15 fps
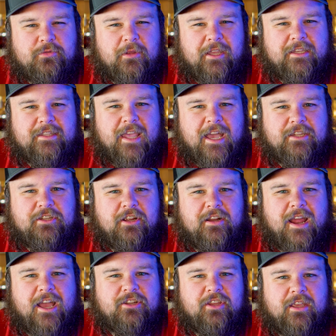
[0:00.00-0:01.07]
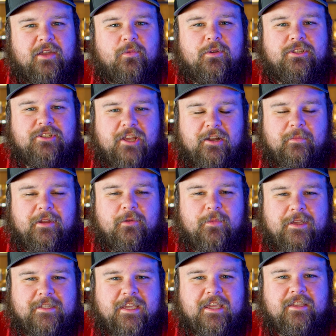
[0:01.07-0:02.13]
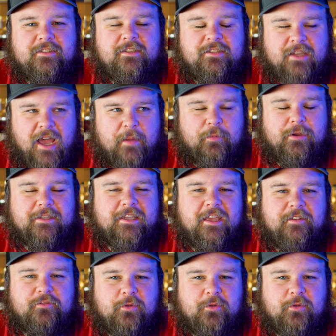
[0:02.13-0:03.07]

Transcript: released last year, and actually it was Gentleman & Whiskey's top whiskey of